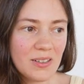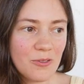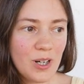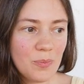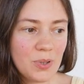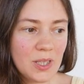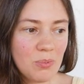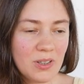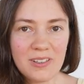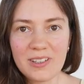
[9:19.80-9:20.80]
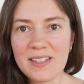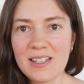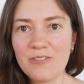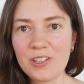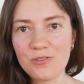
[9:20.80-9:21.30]
one people create
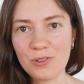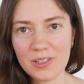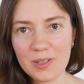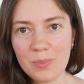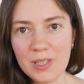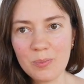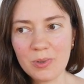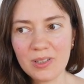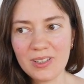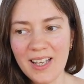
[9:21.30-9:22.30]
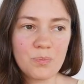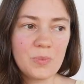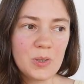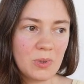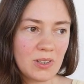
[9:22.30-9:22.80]
suffering for other people
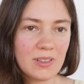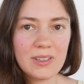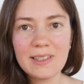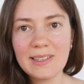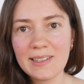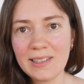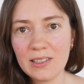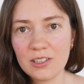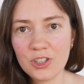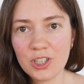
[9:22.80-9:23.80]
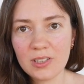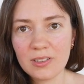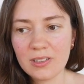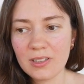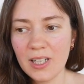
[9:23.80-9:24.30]
killing each
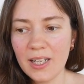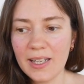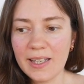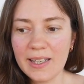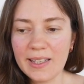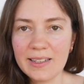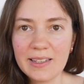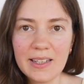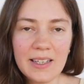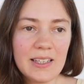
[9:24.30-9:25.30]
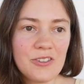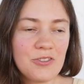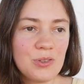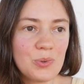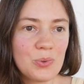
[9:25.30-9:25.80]
other. And
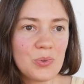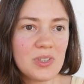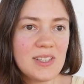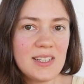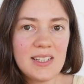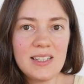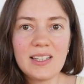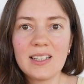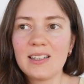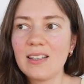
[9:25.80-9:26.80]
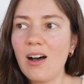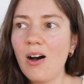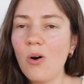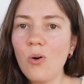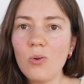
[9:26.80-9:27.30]
if you dig in
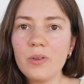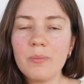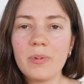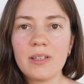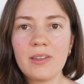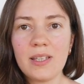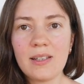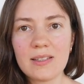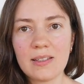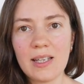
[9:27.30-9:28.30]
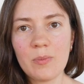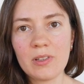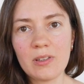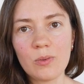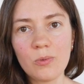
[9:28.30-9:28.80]
all the bad things that
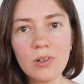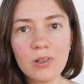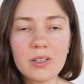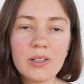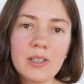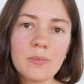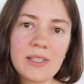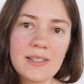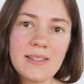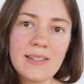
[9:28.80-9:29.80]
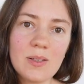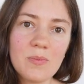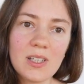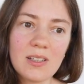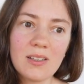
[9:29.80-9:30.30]
happen in the world, it may
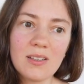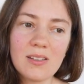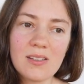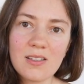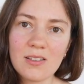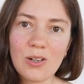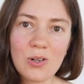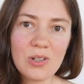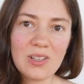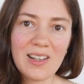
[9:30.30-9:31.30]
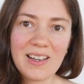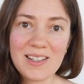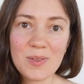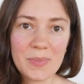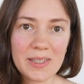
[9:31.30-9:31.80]
seem that it's not a
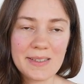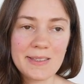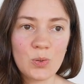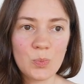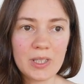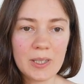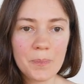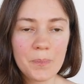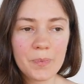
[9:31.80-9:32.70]
nice place to be.